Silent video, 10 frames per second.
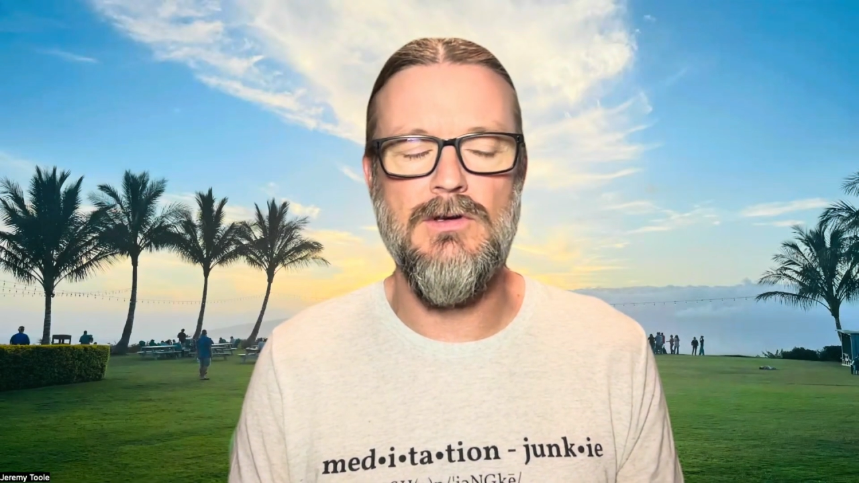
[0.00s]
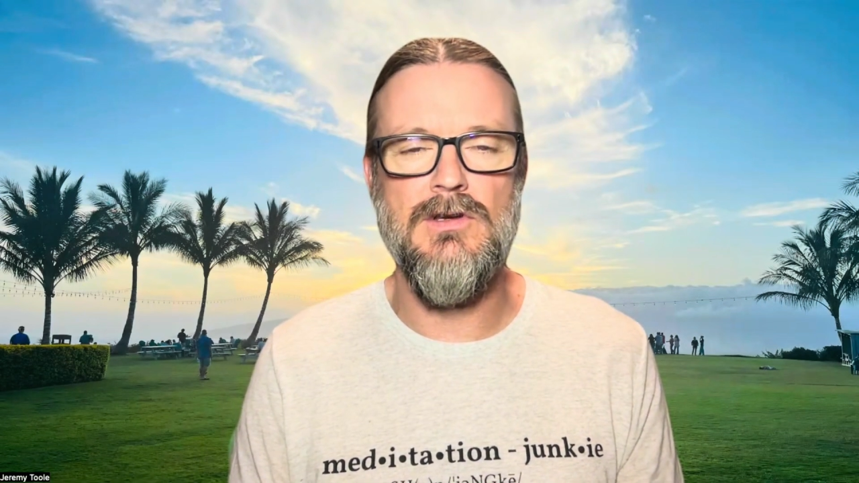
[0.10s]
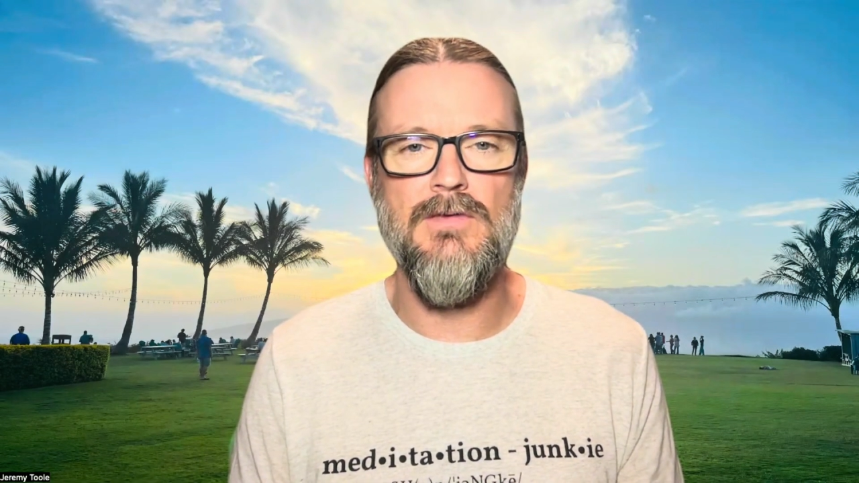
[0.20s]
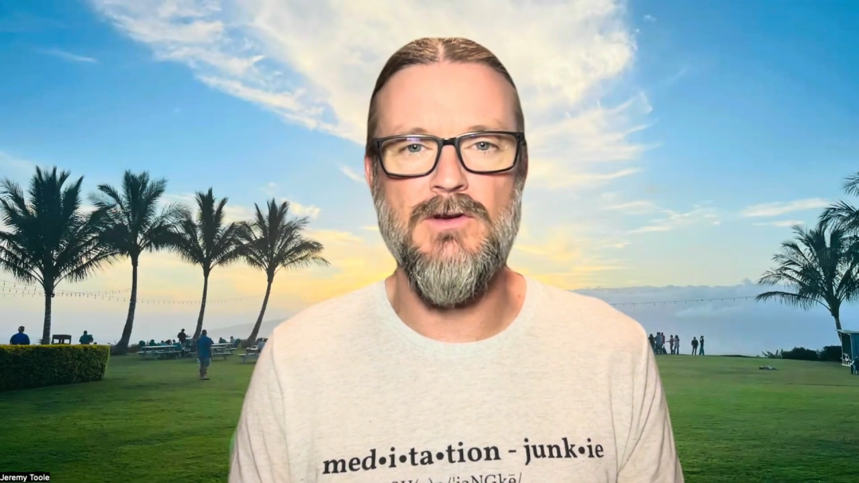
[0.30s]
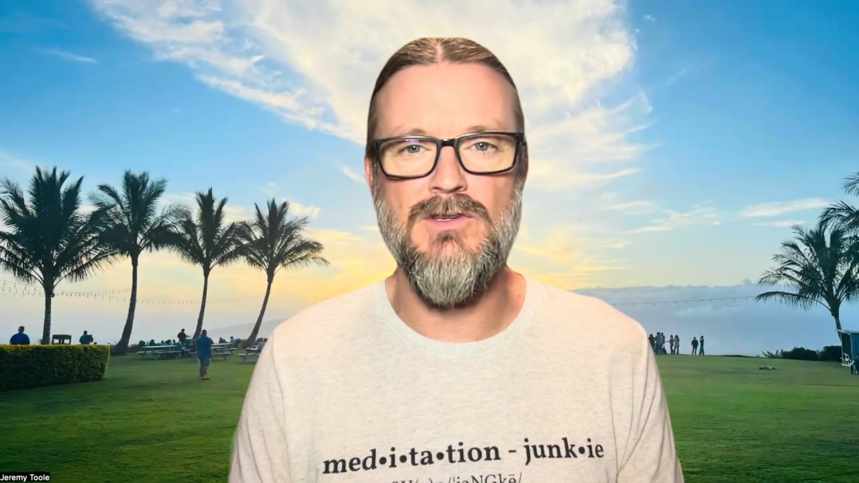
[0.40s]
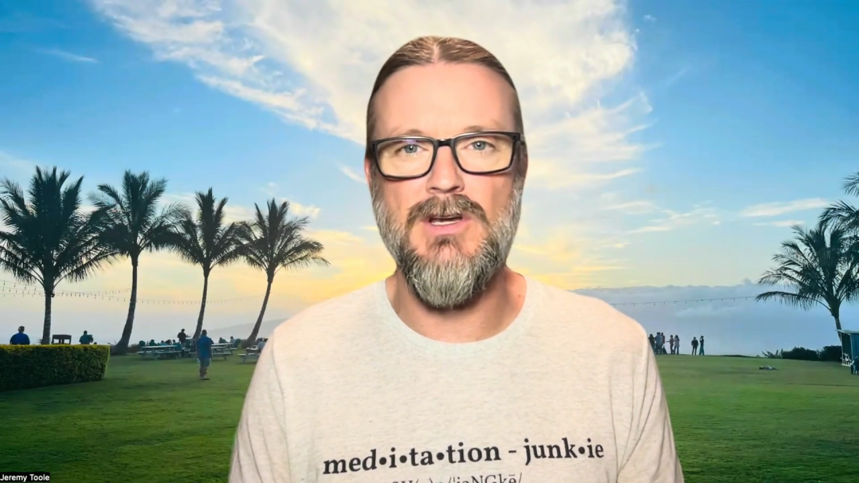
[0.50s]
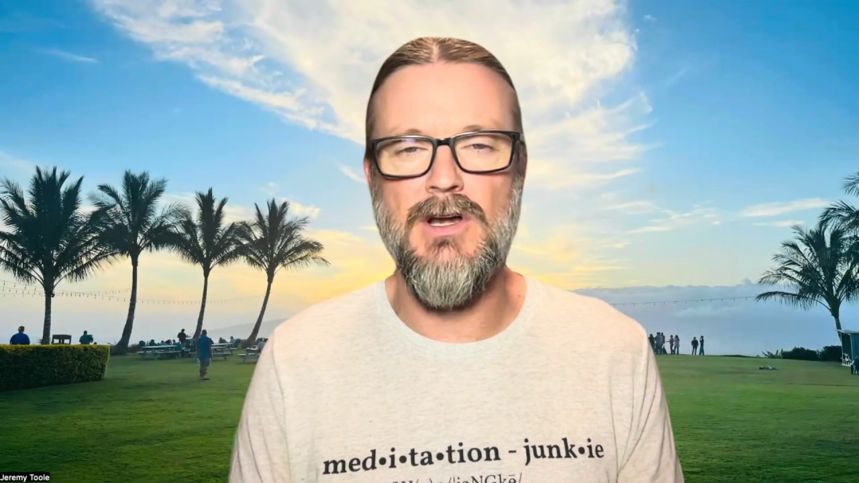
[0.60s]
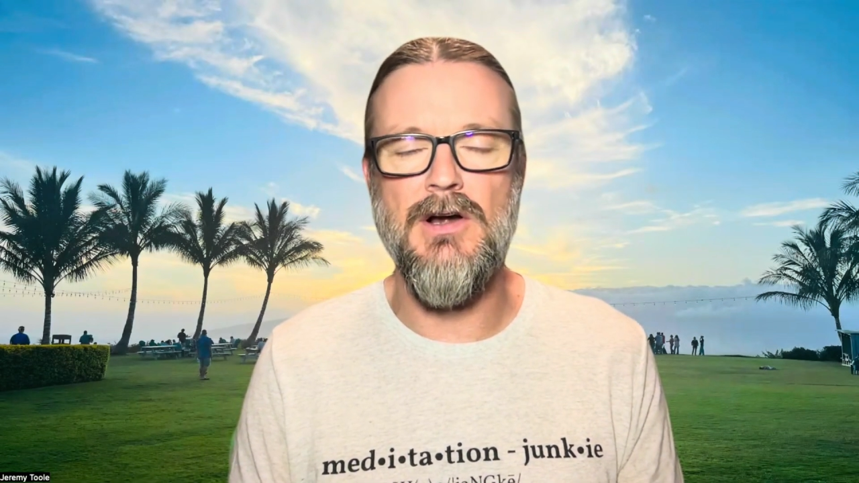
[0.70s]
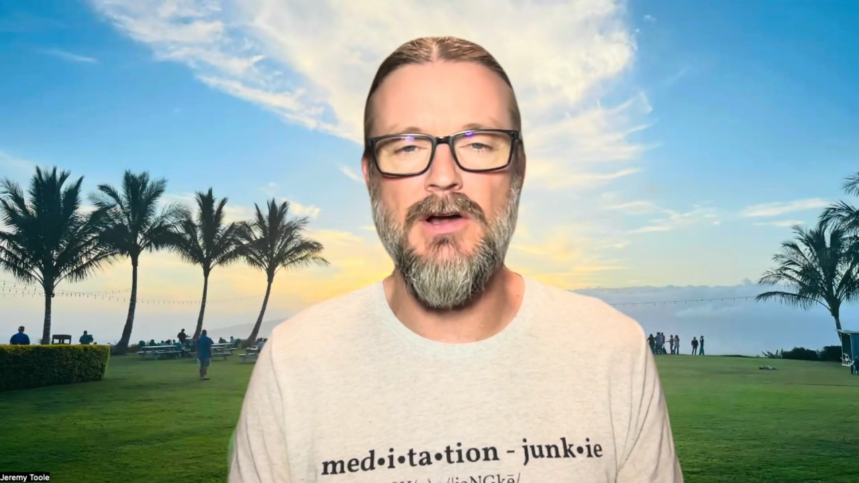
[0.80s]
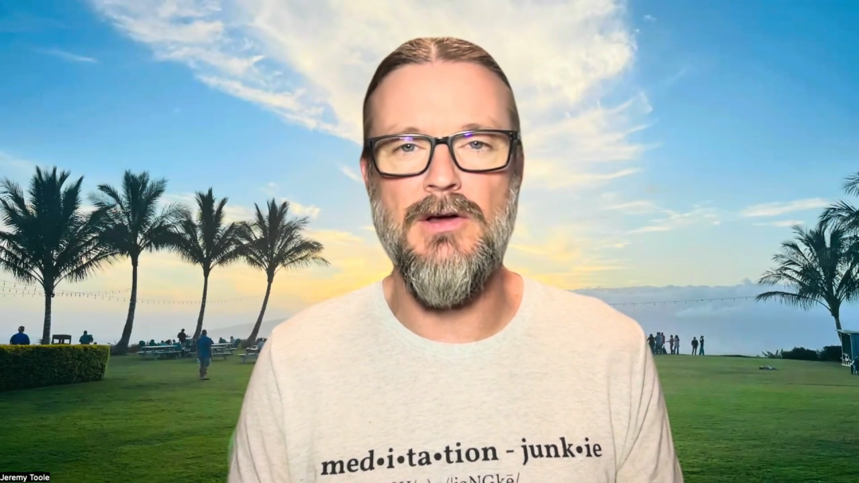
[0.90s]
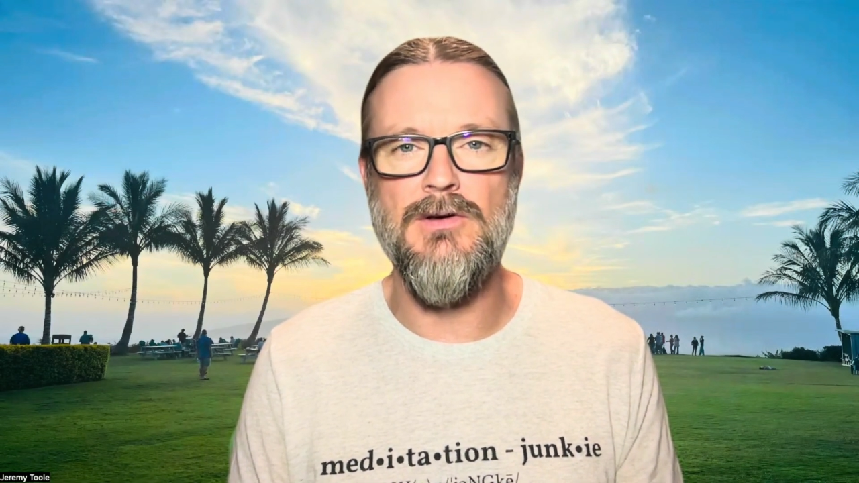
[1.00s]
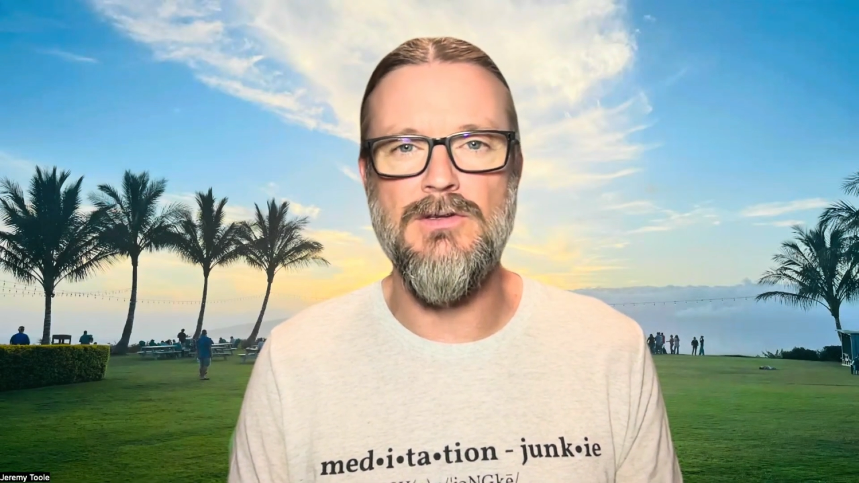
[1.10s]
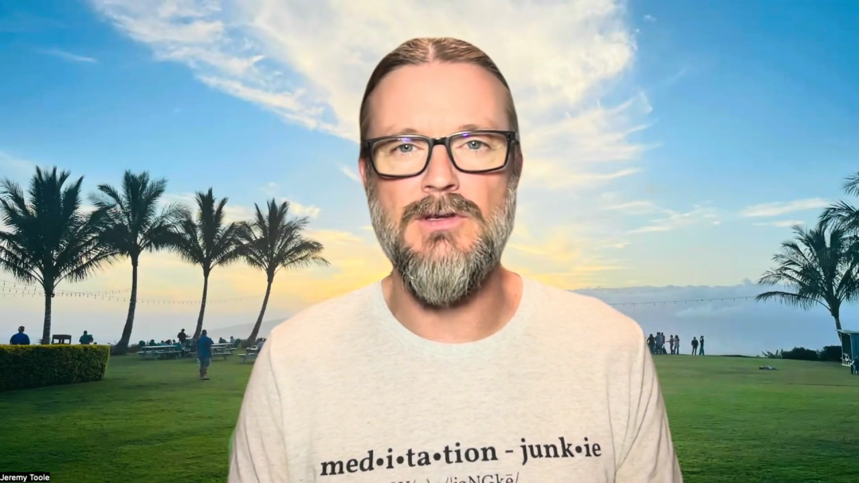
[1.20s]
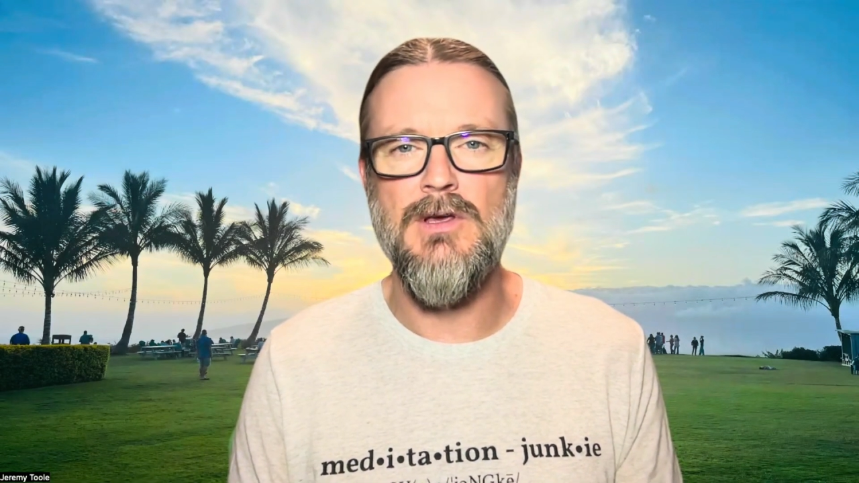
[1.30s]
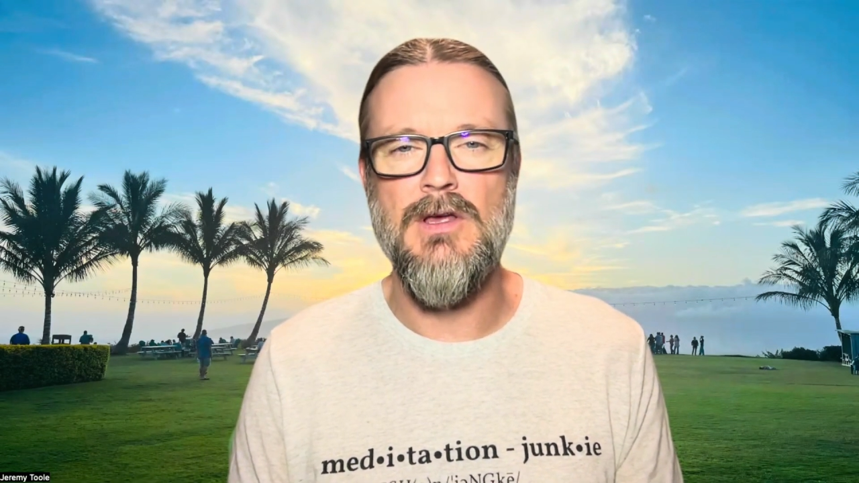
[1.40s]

different scenarios,